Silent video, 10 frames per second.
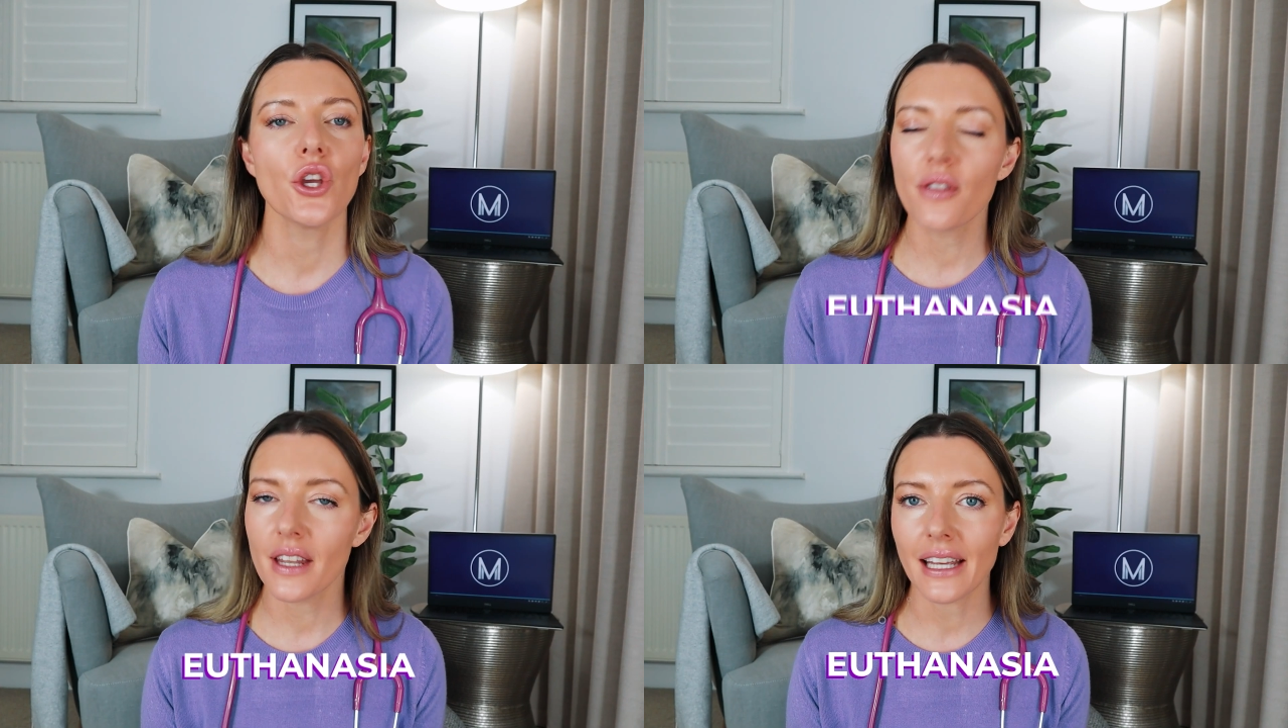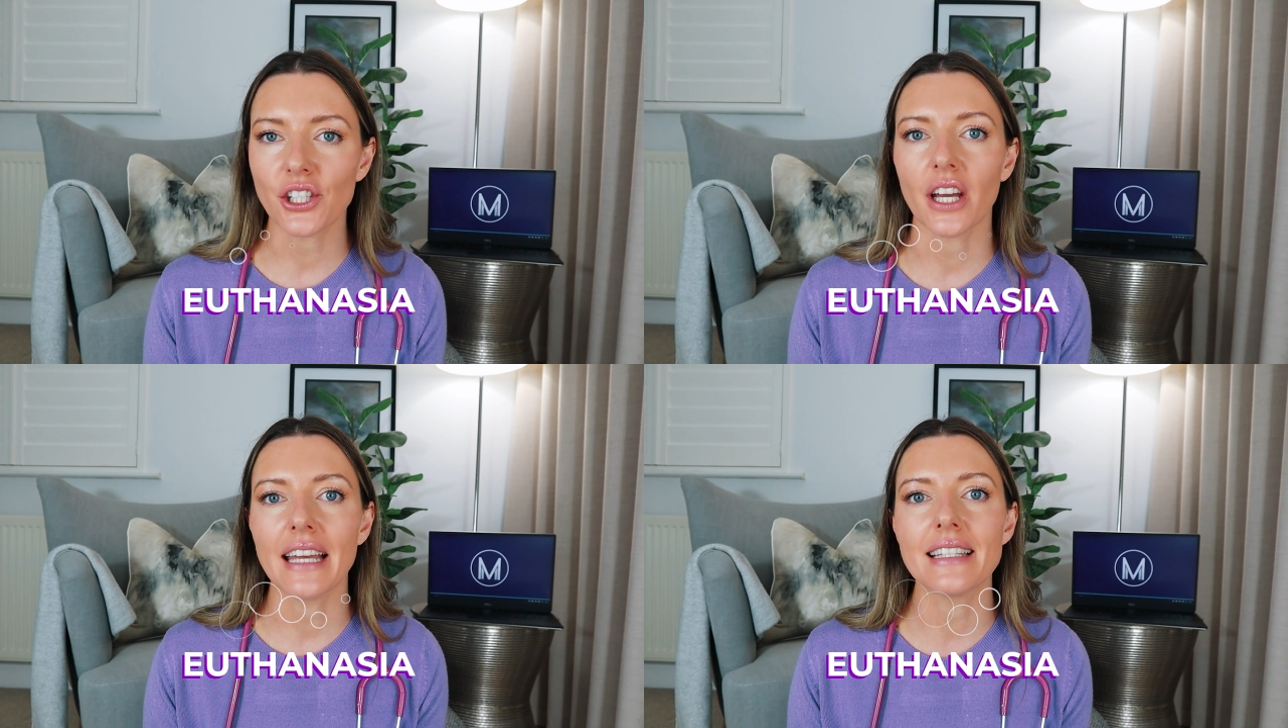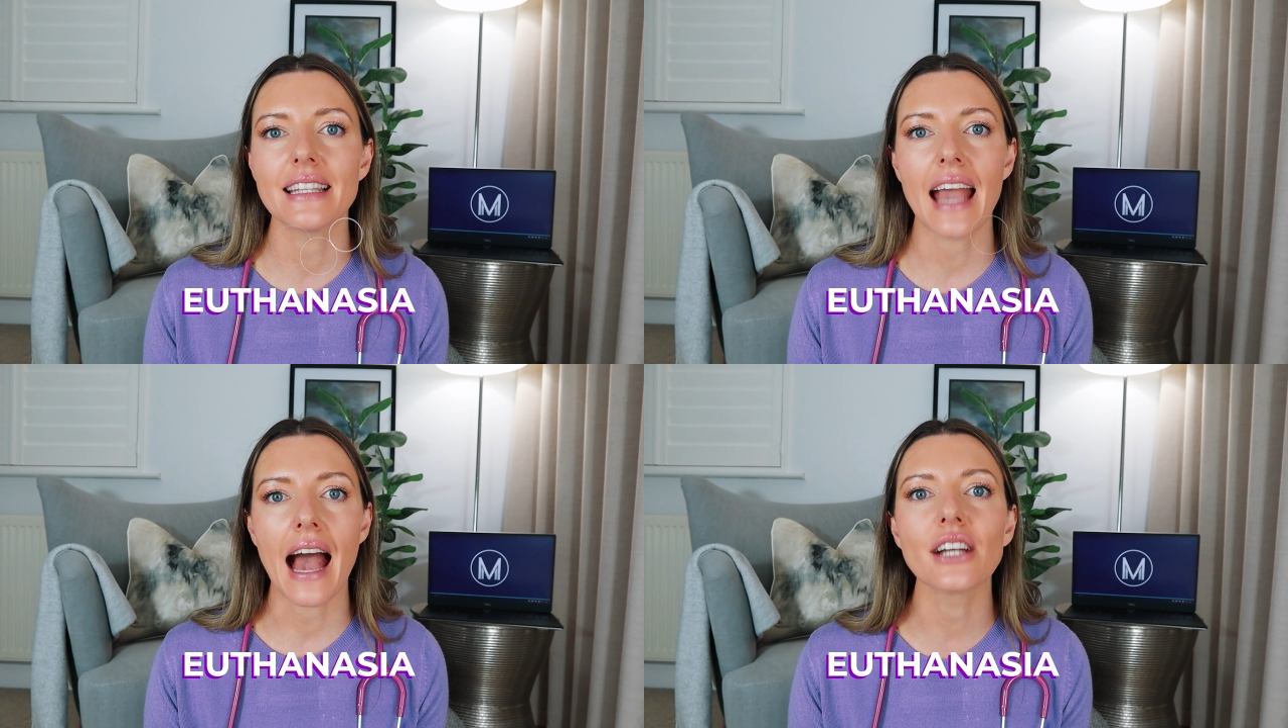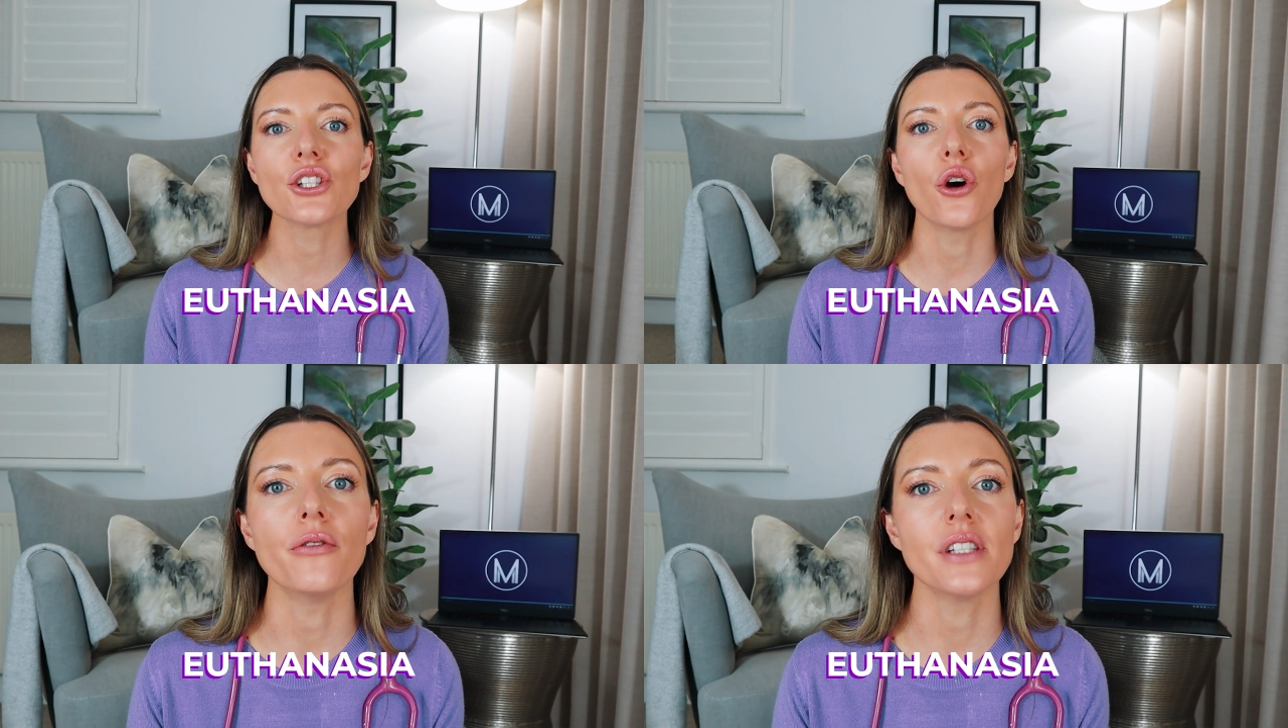Euthanasia is the
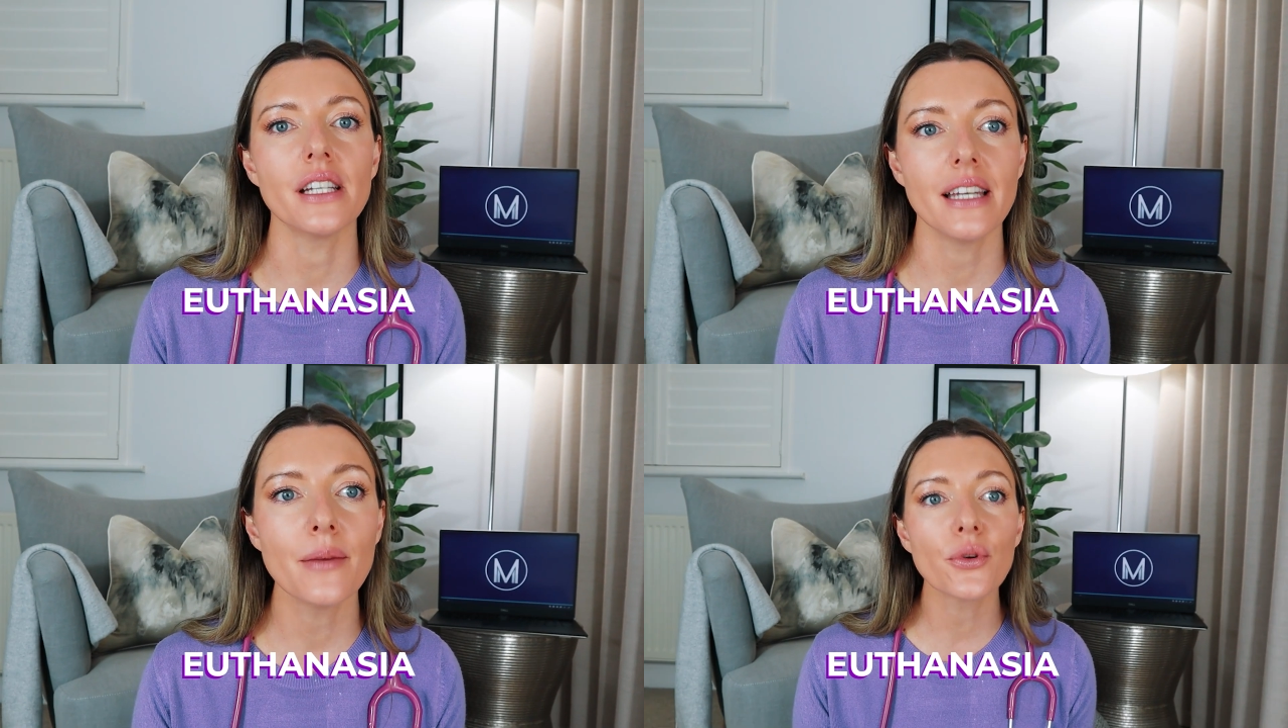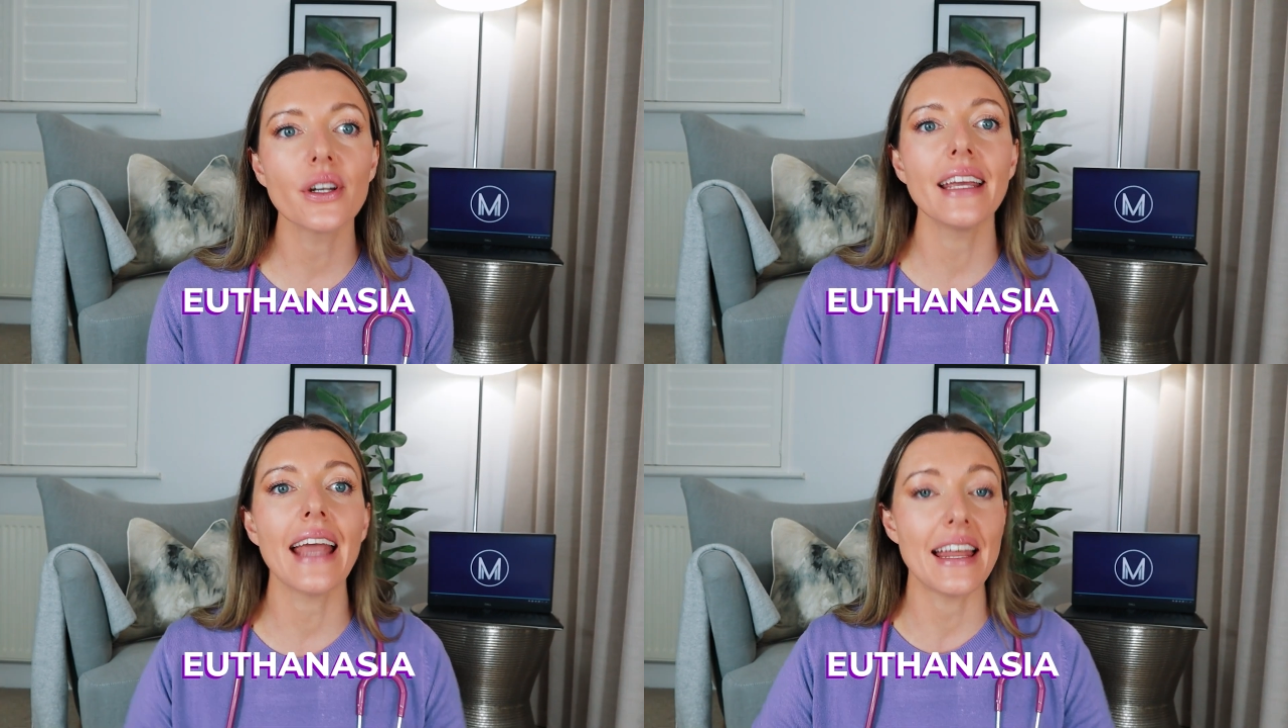act of deliberately